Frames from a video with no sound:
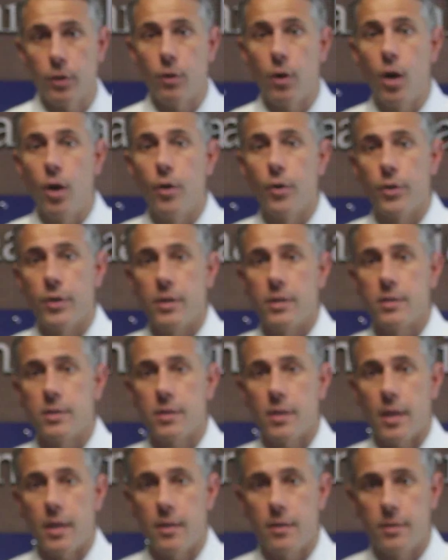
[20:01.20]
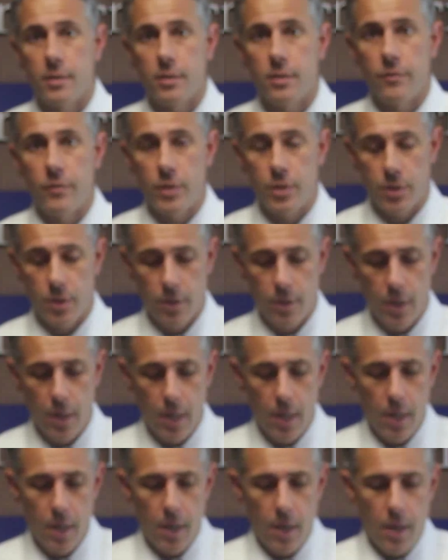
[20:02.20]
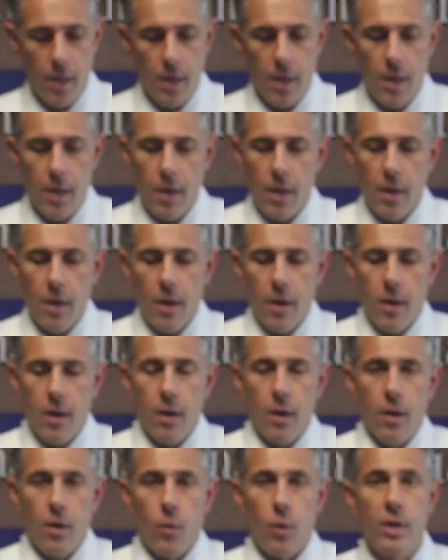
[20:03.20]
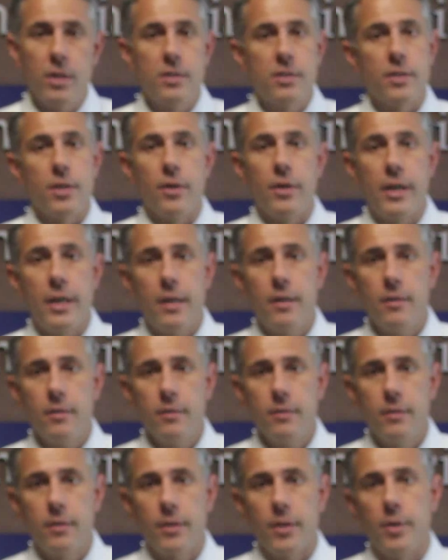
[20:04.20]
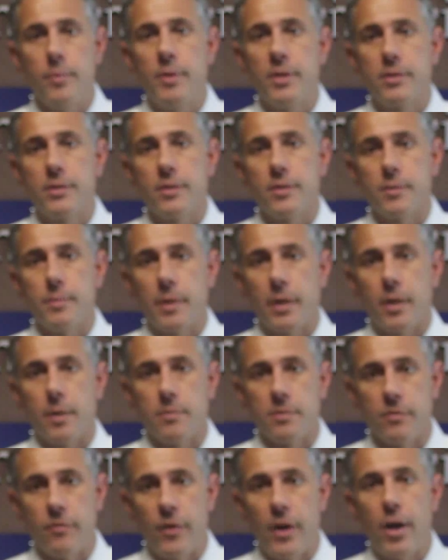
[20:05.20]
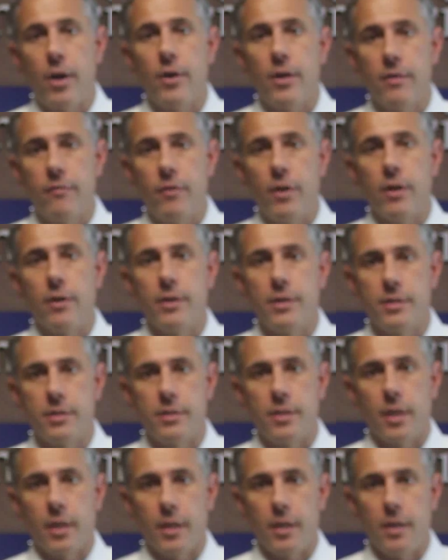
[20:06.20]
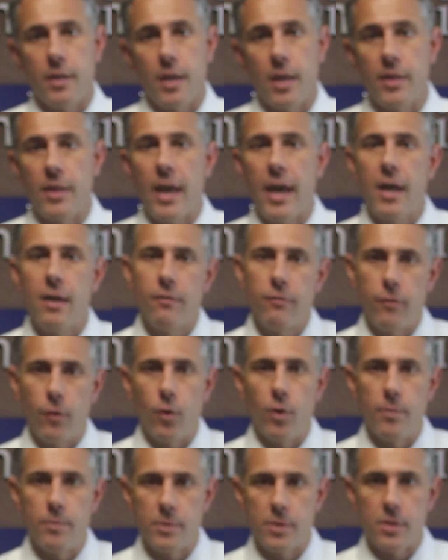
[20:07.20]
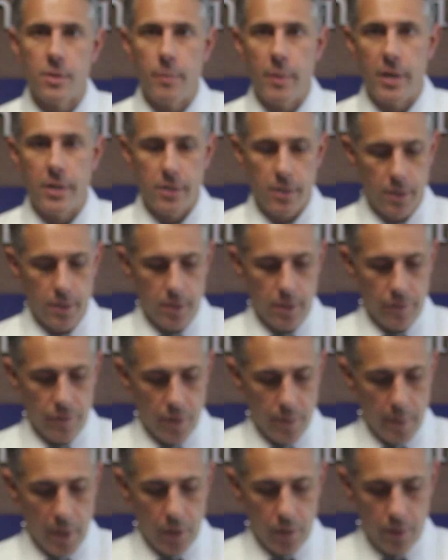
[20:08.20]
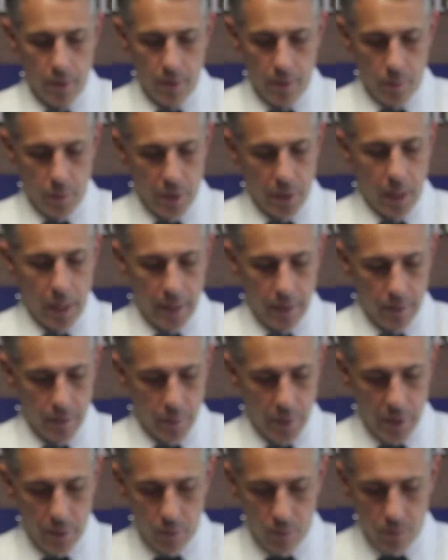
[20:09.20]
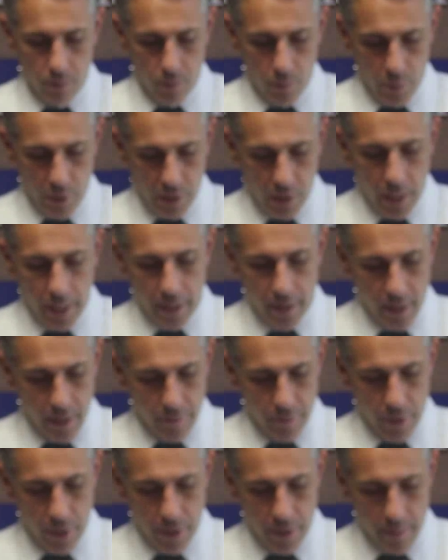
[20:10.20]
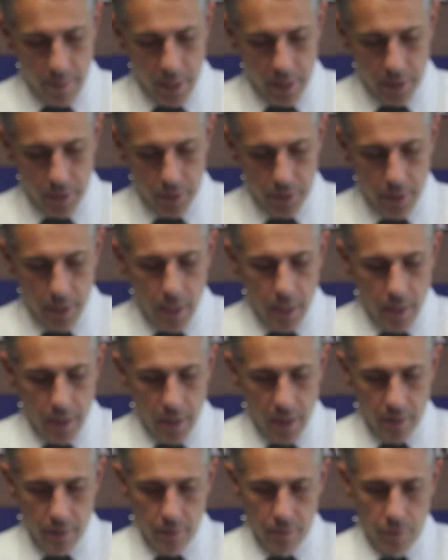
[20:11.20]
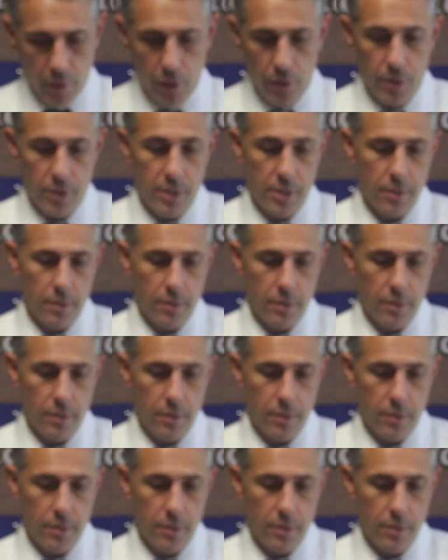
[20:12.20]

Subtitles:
growth inside of this division. Once they're in, their business becomes very, very sticky, and that forms the basis of the moat. And we like that very much. That moat